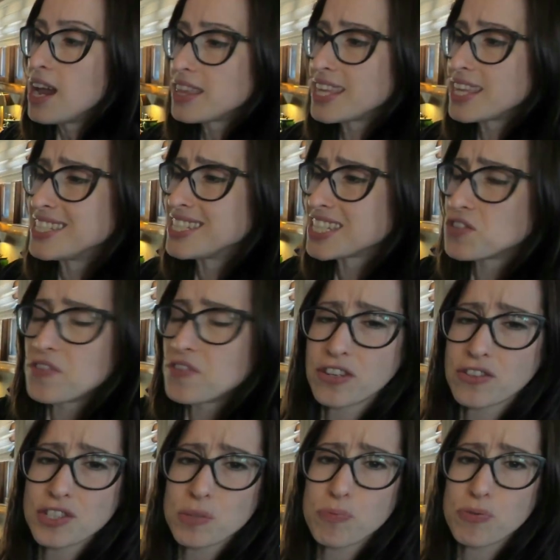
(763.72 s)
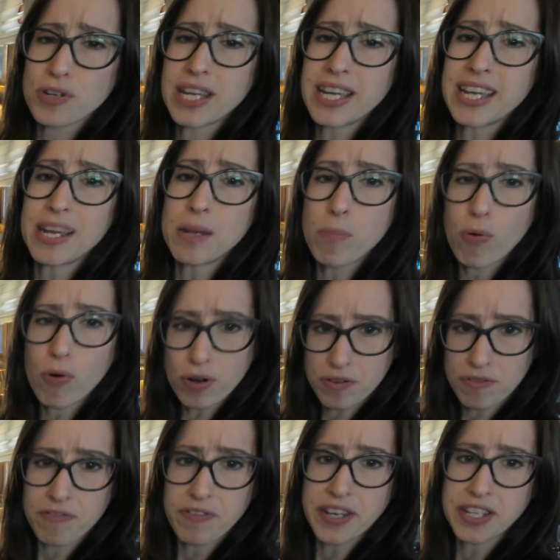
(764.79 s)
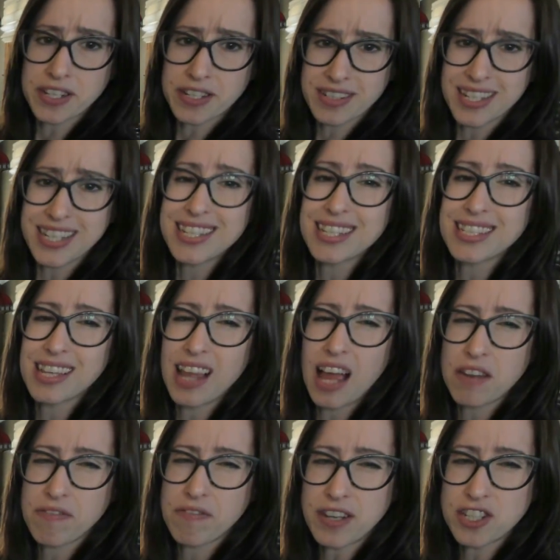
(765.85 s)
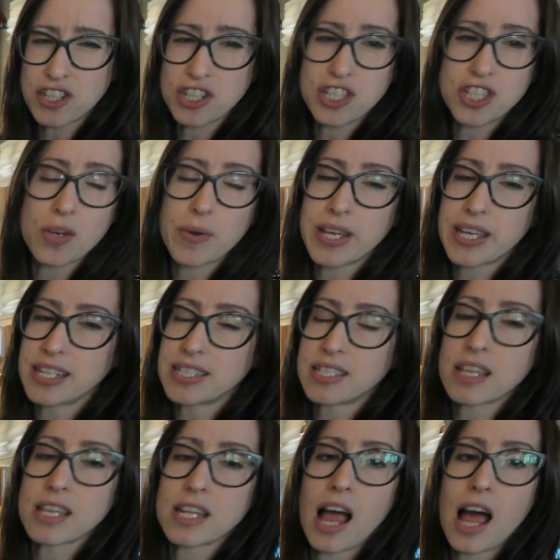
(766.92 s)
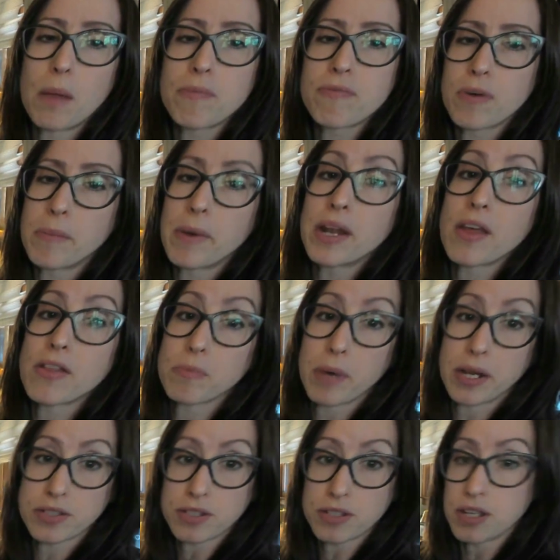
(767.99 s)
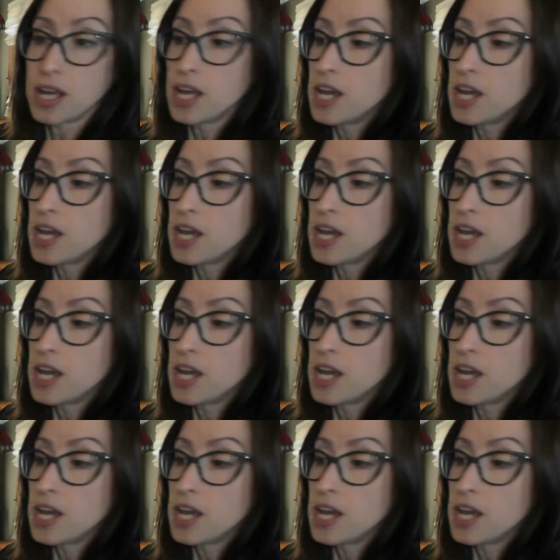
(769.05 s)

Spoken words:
The index finger is a pretty important finger. It does a lot of functions, so it gets a little help from another muscle.